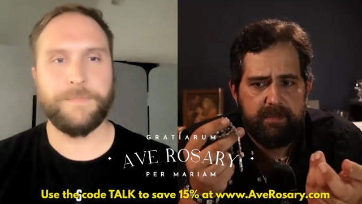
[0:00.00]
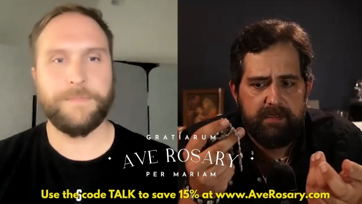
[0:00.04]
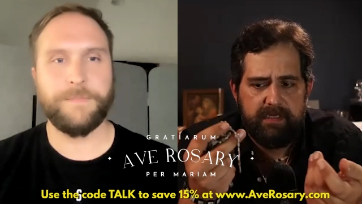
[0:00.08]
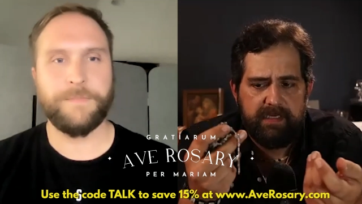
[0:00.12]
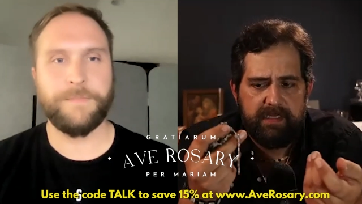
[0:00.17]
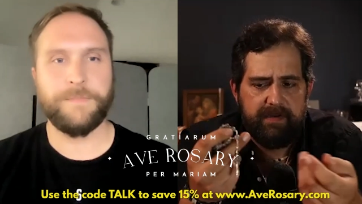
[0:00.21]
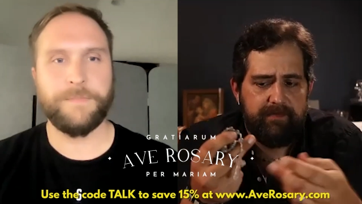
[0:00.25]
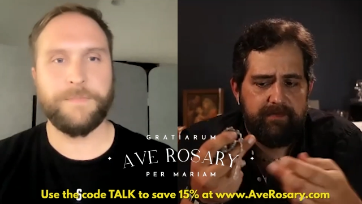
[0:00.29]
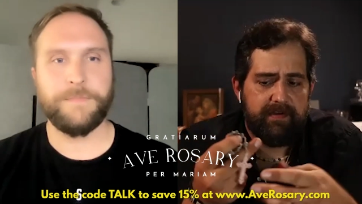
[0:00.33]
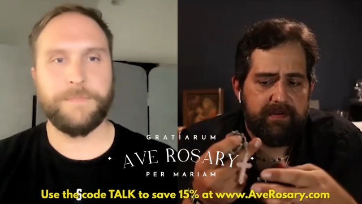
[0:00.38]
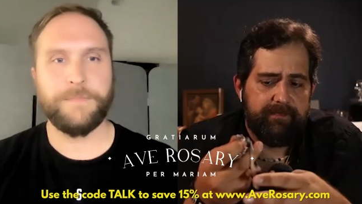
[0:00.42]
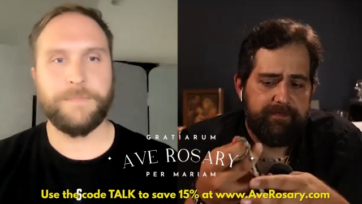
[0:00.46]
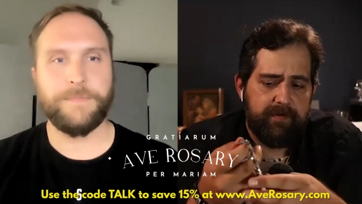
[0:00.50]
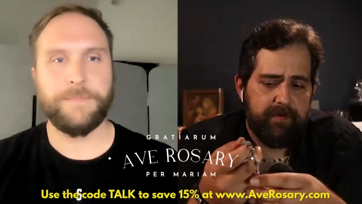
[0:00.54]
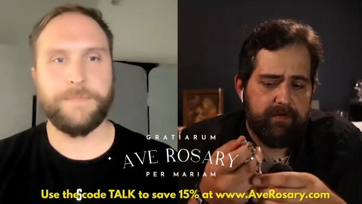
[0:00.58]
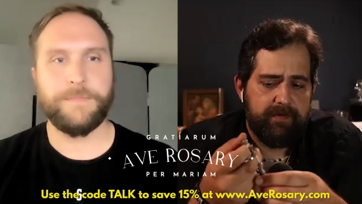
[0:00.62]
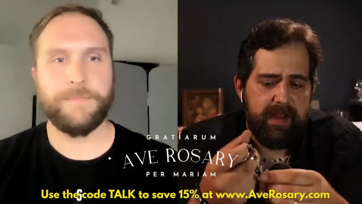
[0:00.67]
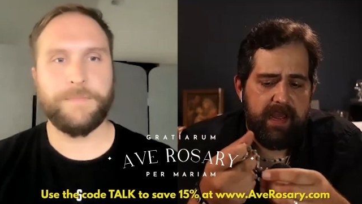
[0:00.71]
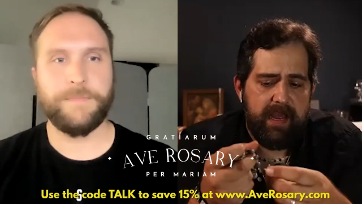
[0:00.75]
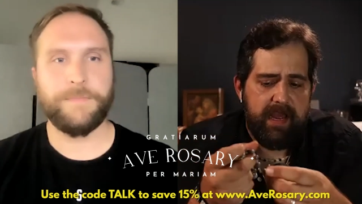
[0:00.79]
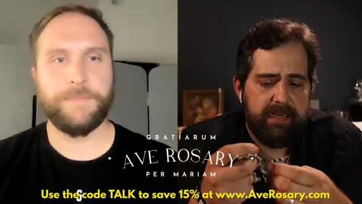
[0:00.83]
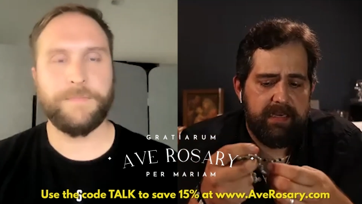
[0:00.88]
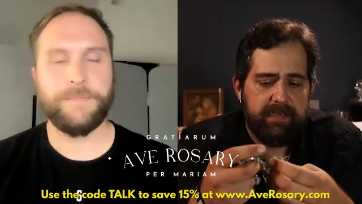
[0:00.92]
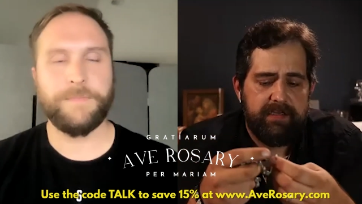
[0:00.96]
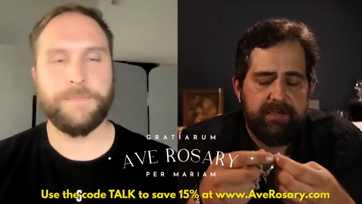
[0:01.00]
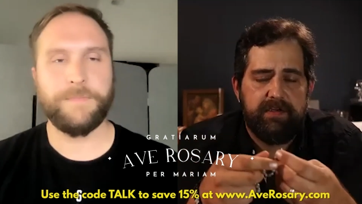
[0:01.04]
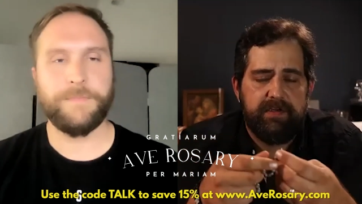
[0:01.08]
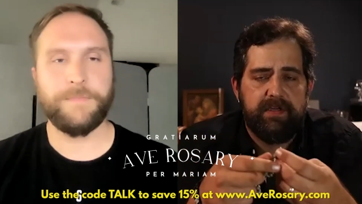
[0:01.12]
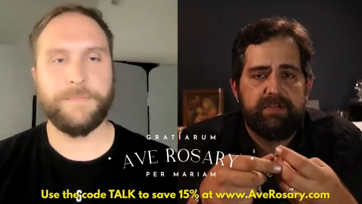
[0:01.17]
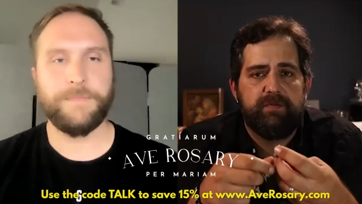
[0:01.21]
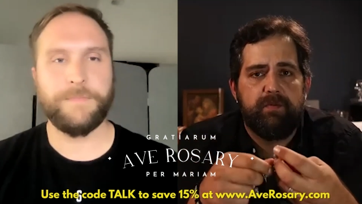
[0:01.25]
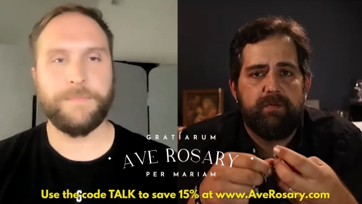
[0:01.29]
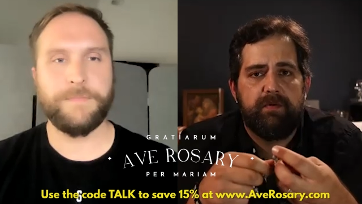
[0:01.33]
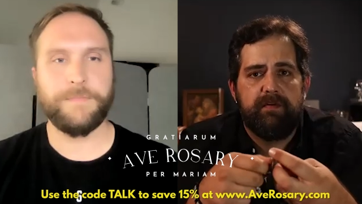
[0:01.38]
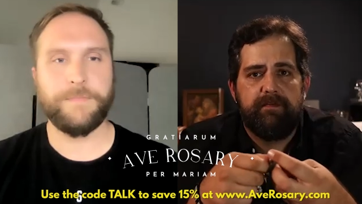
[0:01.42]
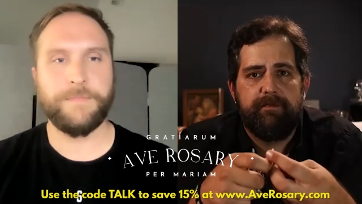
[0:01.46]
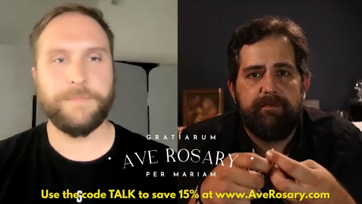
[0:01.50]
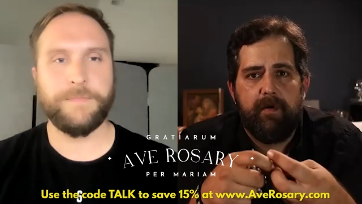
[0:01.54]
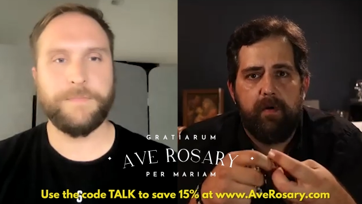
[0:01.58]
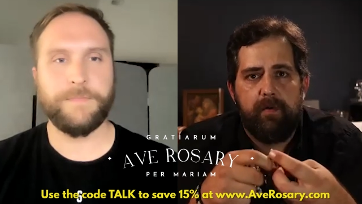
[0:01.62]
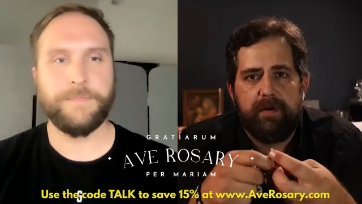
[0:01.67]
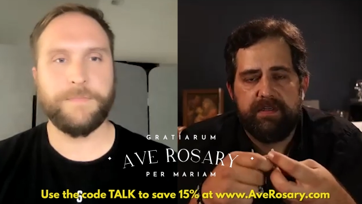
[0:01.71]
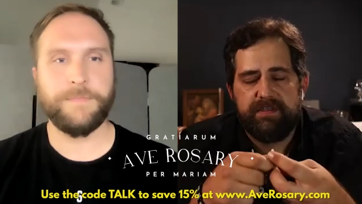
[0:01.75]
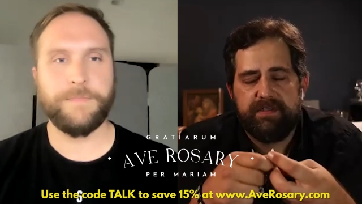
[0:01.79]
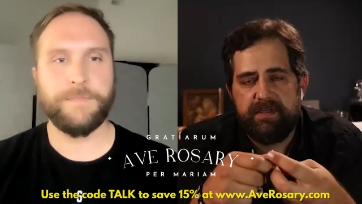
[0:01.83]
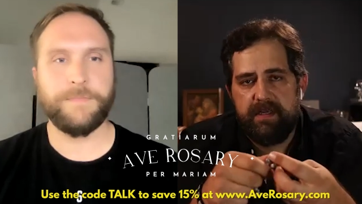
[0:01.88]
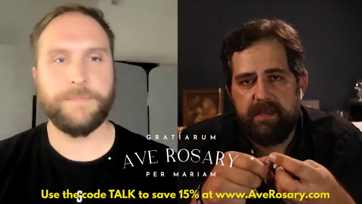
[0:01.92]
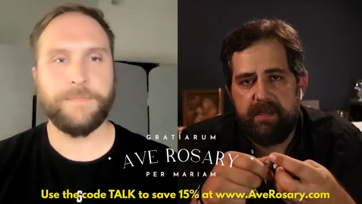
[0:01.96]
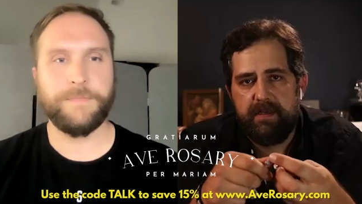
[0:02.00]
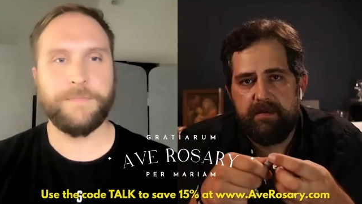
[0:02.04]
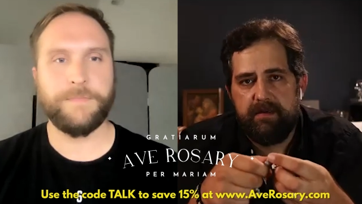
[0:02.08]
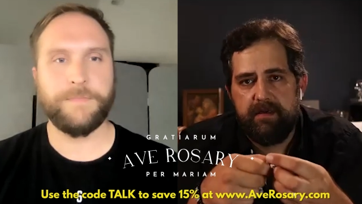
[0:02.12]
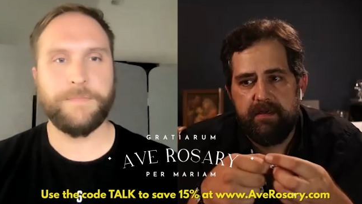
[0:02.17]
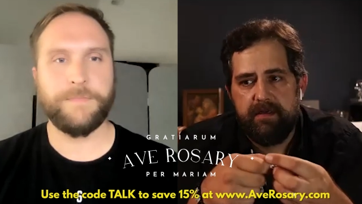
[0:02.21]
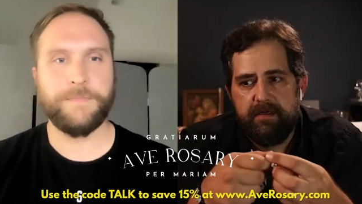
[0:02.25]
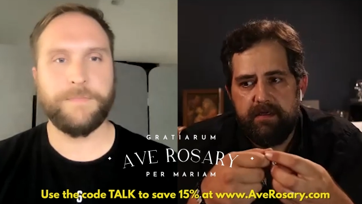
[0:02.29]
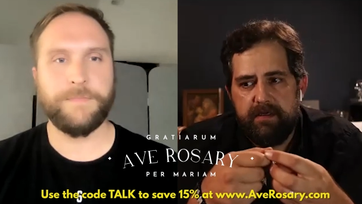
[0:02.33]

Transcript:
Speaker 1: even if you're not, and you just want to focus on